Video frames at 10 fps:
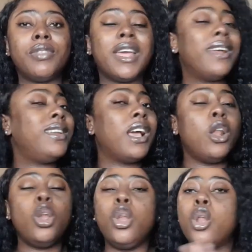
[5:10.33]
There are
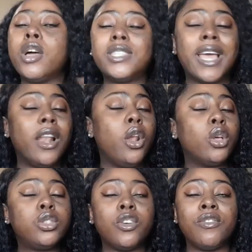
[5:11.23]
lots and
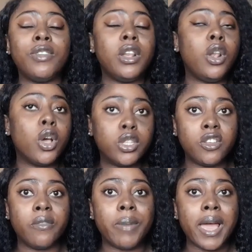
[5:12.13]
lots
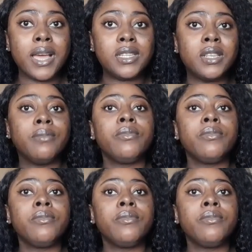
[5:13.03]
of banks.